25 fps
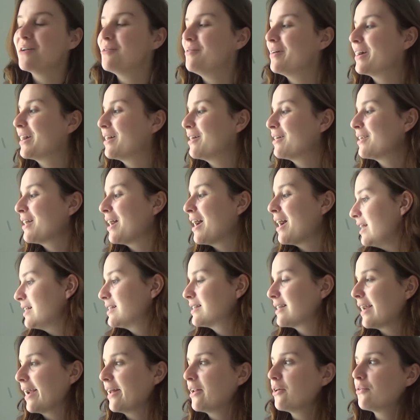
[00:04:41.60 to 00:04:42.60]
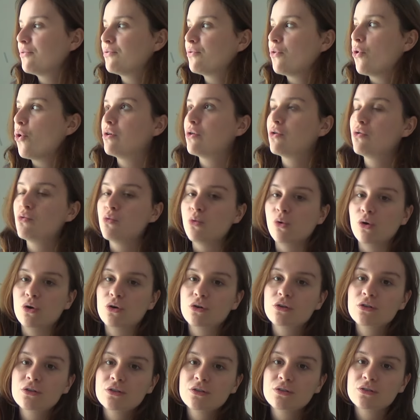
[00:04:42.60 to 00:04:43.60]
Oh my god, it's kind of
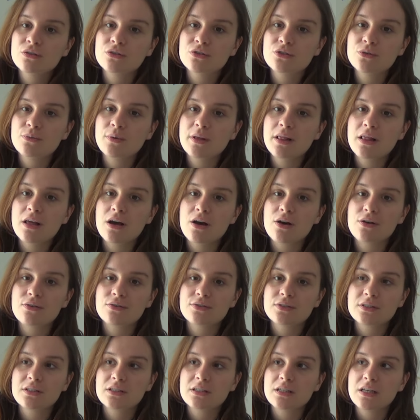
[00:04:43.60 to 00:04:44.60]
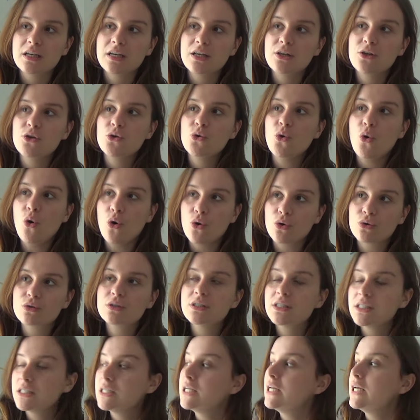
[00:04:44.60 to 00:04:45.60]
awkward to be lost in your own
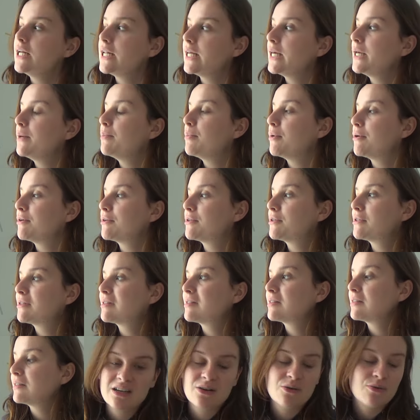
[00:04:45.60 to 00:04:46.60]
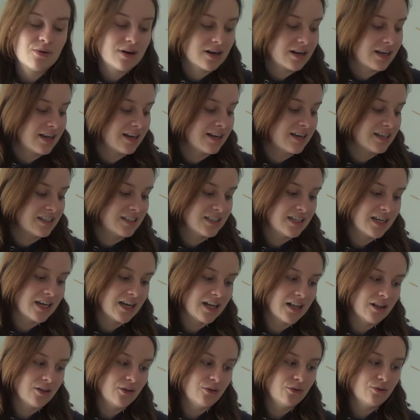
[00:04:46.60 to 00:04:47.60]
city. But what can I
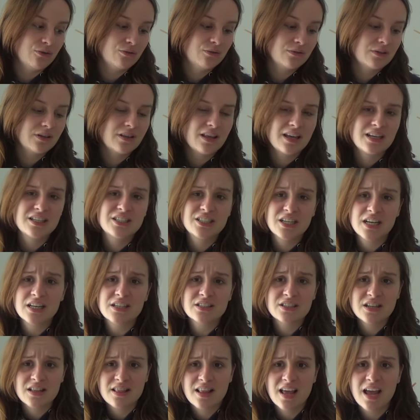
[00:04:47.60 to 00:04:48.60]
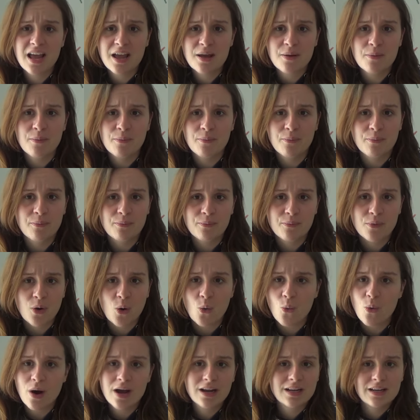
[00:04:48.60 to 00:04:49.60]
tell you? They changed the name.
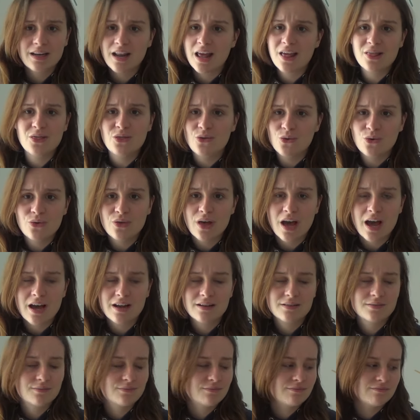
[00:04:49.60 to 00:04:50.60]
Why did I do that?